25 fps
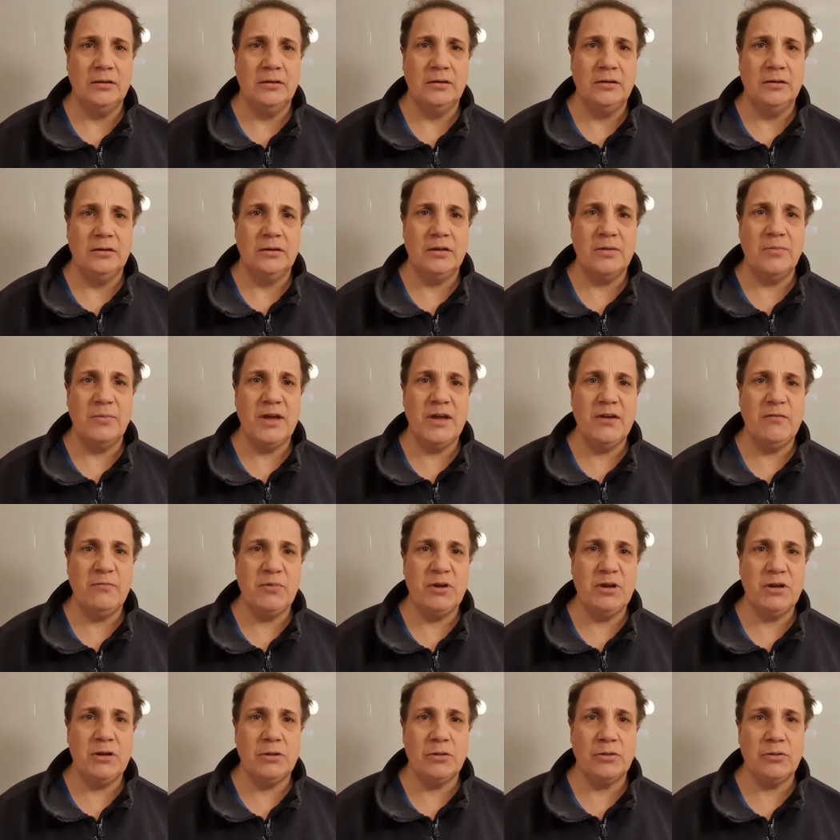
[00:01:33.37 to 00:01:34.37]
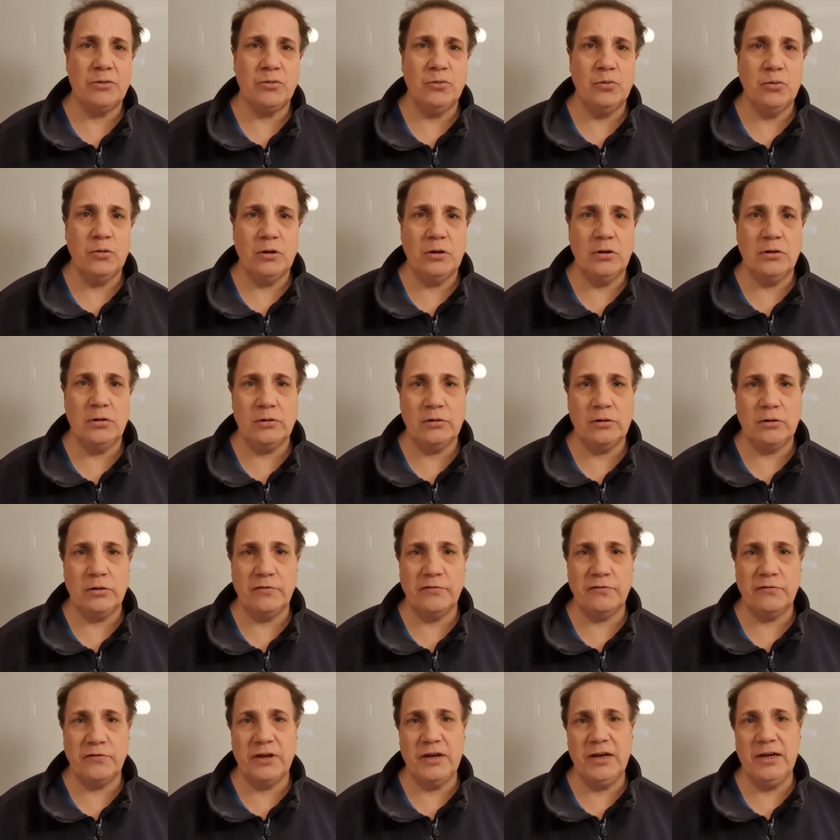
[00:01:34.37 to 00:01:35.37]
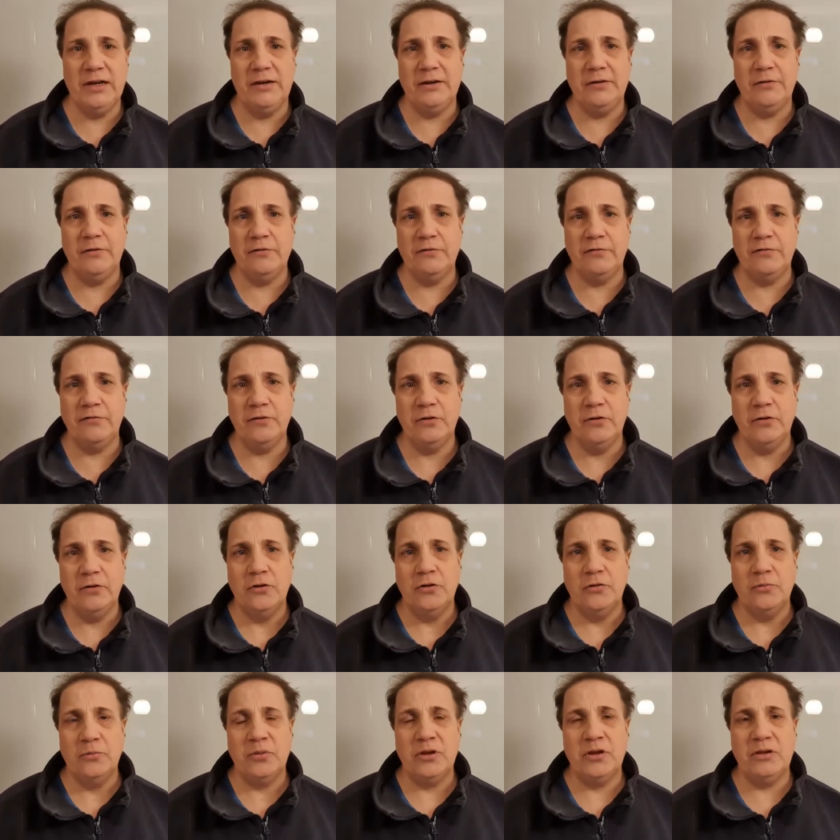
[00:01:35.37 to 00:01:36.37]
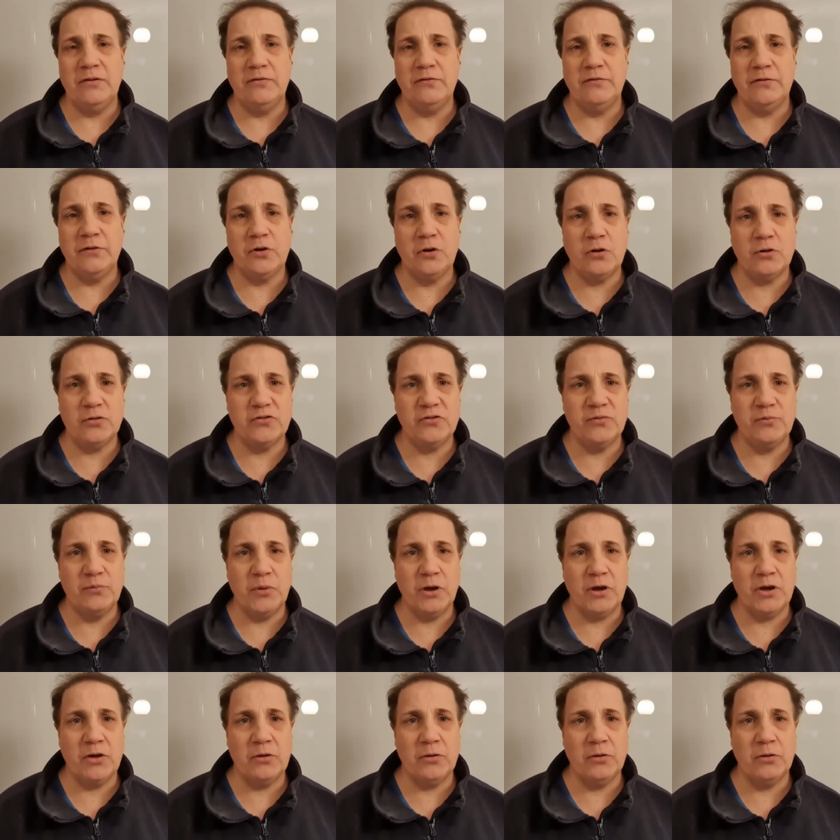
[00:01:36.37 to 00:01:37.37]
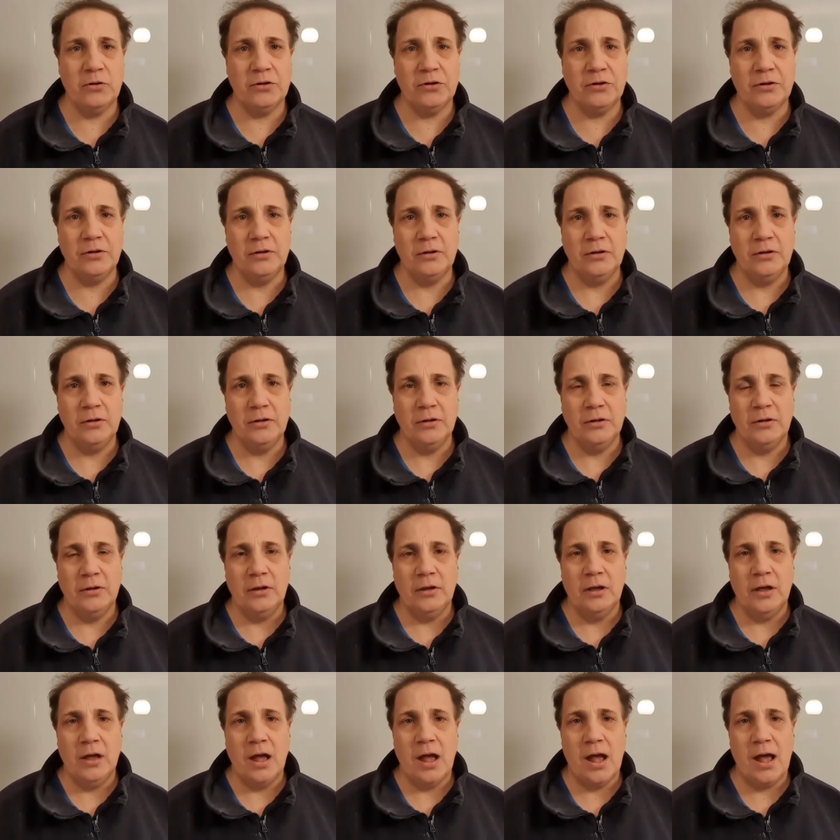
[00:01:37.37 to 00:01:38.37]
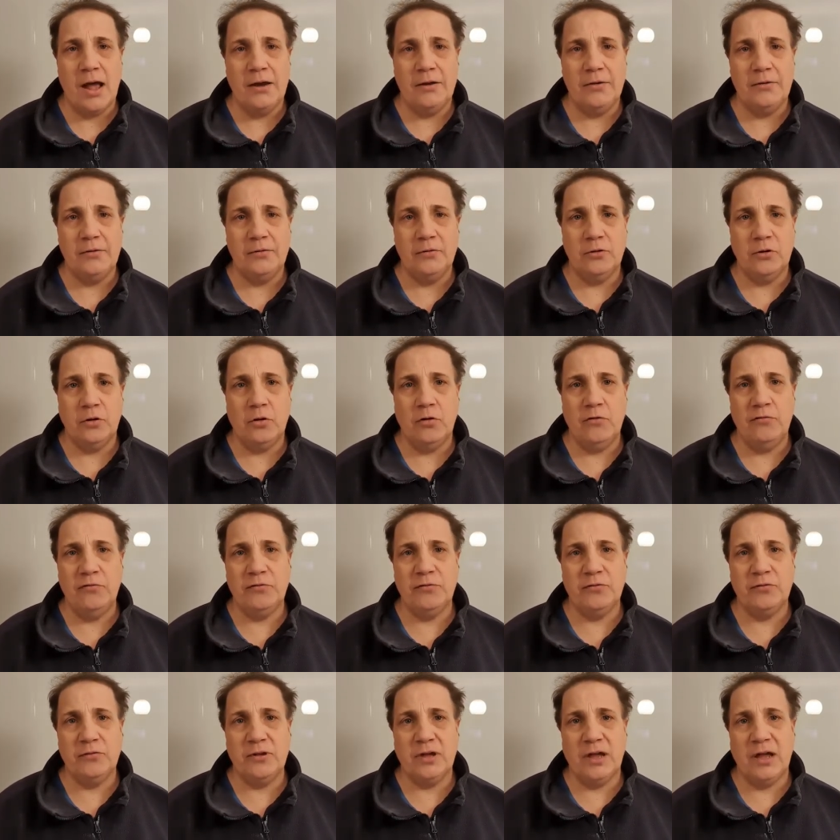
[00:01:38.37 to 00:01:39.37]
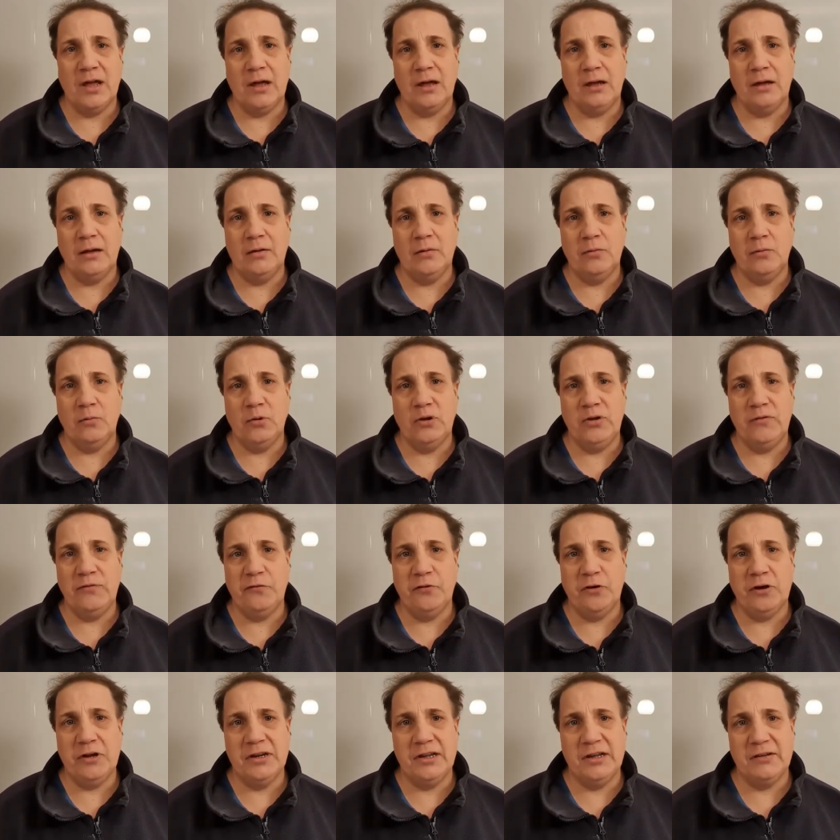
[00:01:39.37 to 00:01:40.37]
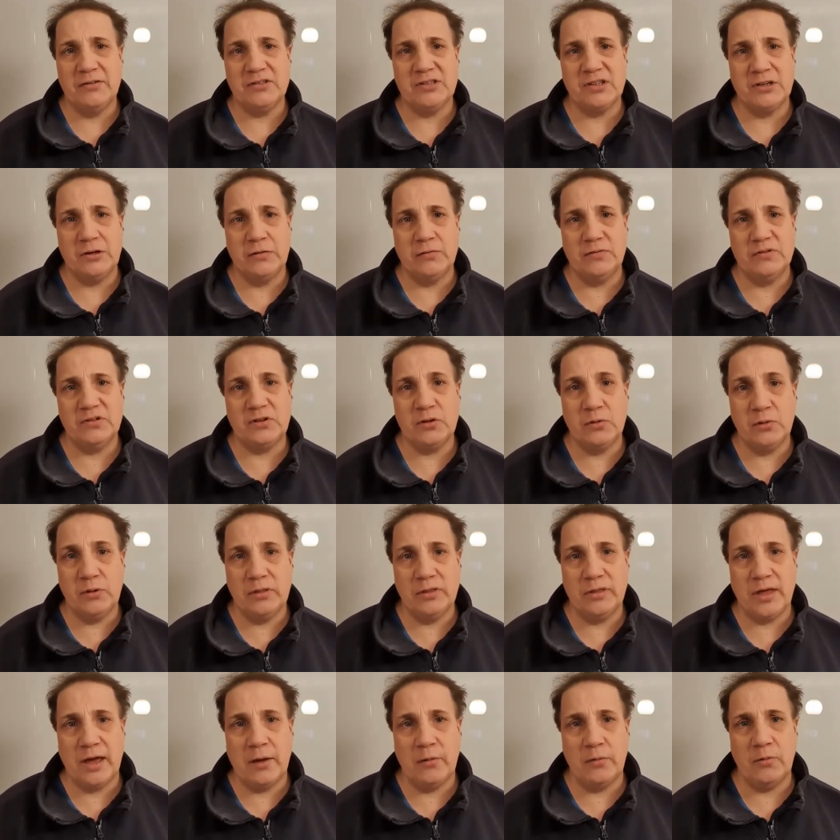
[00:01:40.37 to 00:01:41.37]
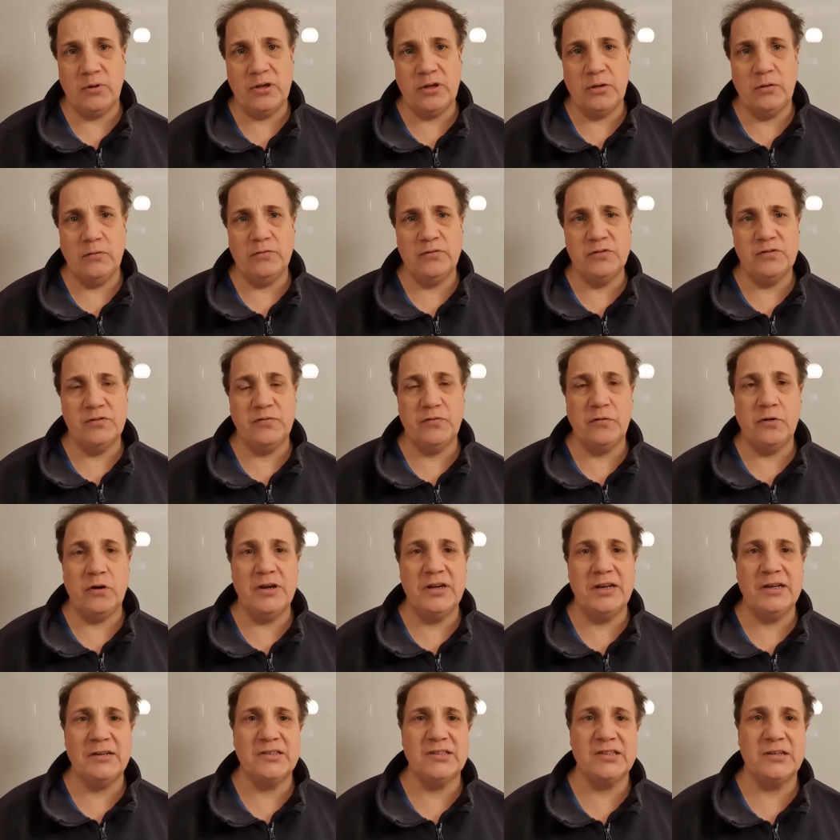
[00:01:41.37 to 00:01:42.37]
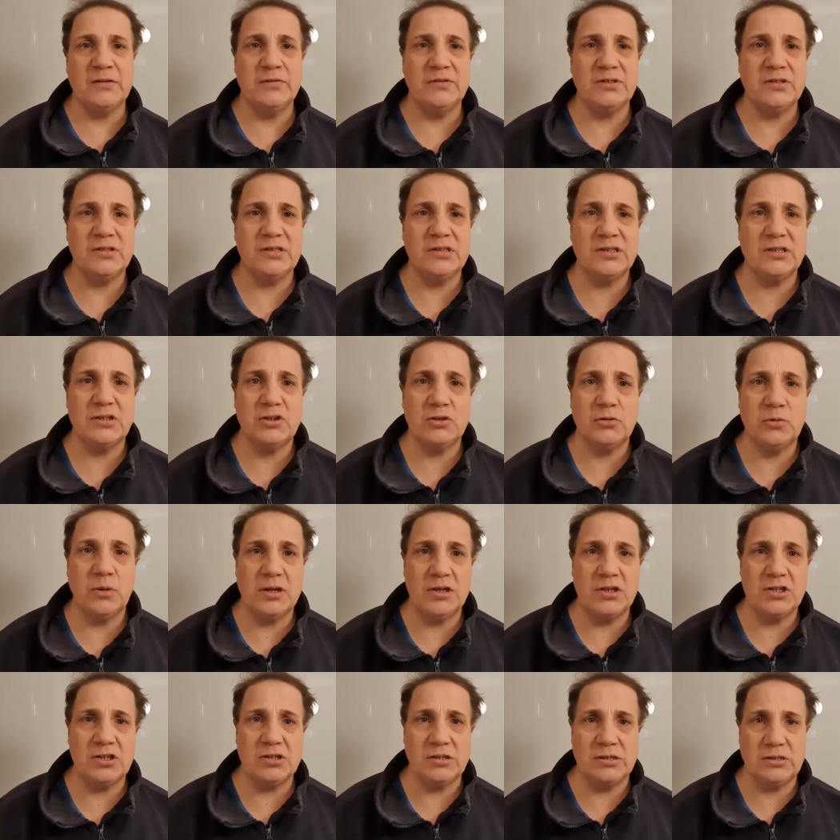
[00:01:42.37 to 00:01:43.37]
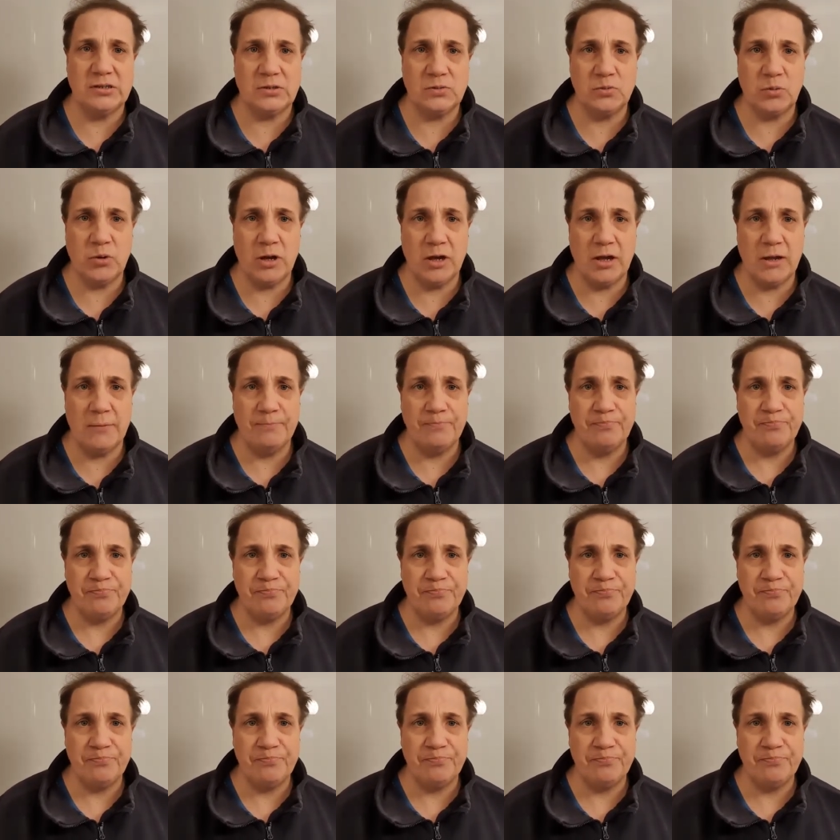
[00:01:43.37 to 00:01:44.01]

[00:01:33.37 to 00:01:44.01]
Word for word: There may have been a thought or a feeling of being forgotten by God. And often we find ourselves doing that. We often find ourselves in situations where,